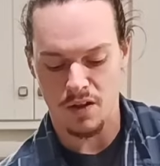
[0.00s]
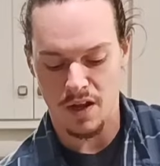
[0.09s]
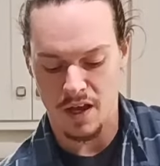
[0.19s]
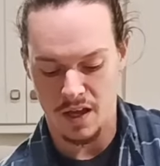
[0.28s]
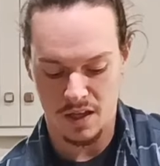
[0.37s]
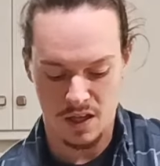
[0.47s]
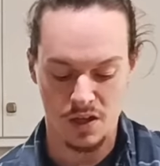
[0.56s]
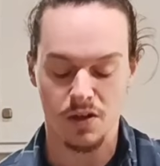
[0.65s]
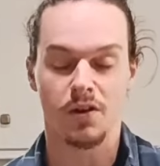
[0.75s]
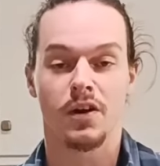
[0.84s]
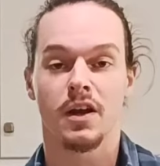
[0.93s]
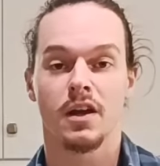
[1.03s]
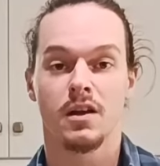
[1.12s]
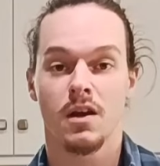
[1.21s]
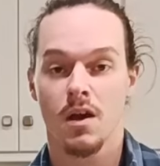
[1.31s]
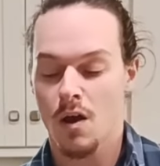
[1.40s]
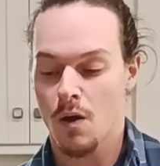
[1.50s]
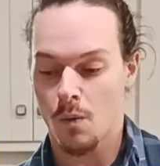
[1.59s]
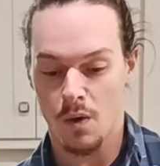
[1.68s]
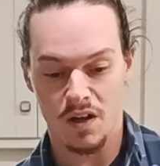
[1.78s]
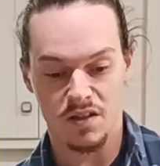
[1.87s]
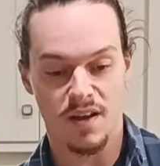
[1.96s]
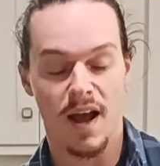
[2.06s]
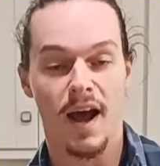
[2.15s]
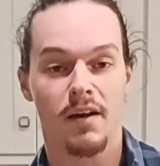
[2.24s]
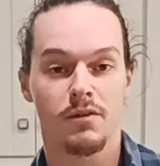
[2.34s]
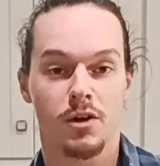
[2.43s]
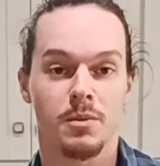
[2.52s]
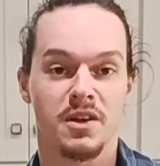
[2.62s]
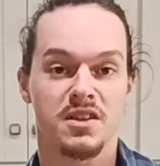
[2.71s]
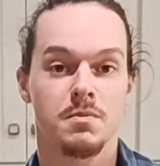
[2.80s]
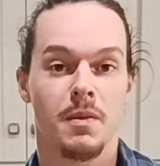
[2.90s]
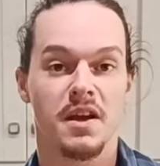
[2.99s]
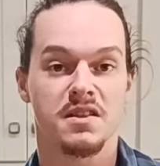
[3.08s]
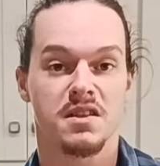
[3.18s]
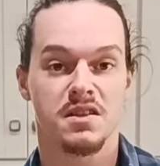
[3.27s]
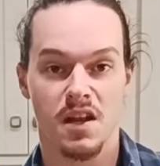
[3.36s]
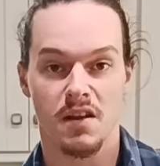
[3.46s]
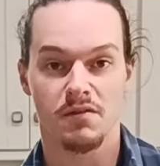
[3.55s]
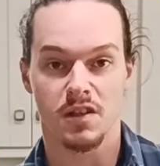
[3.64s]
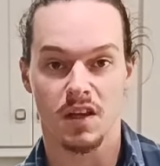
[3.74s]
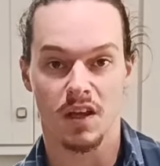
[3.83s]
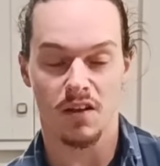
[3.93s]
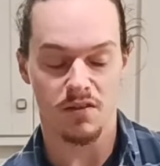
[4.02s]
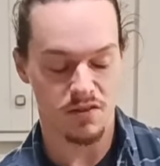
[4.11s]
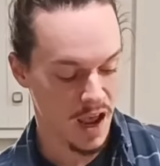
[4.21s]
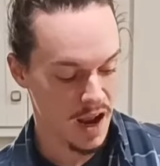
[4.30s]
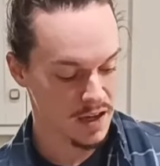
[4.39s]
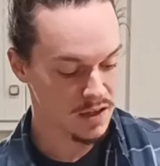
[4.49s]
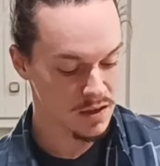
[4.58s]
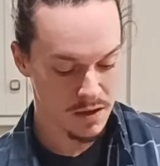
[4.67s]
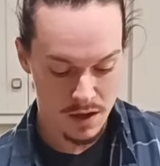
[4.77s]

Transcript: let it cure in once I have all my spices and everything else added.